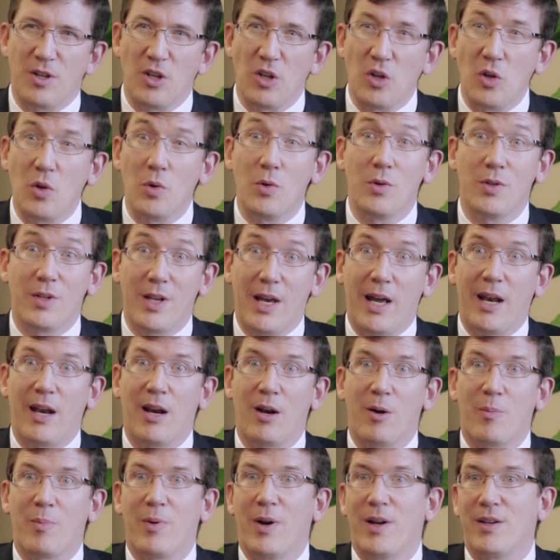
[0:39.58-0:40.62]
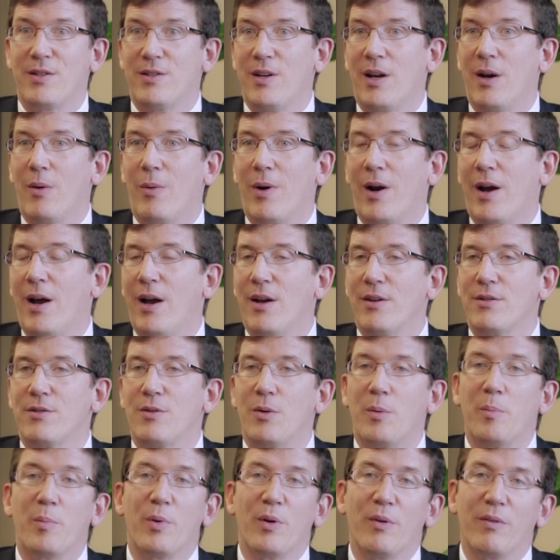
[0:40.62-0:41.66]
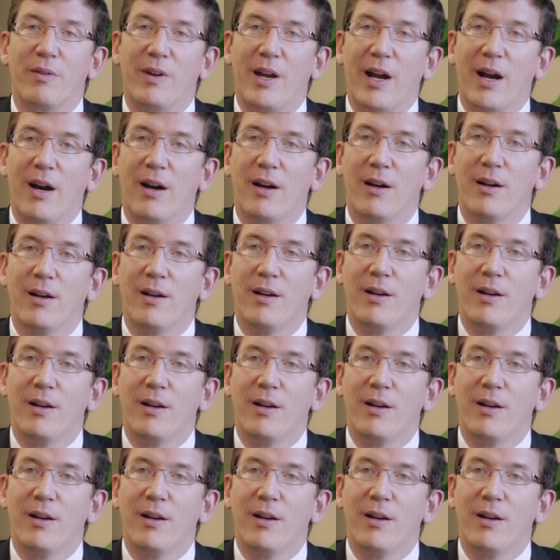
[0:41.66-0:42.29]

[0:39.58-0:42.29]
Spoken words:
to use that enterprise data warehouse to improve care.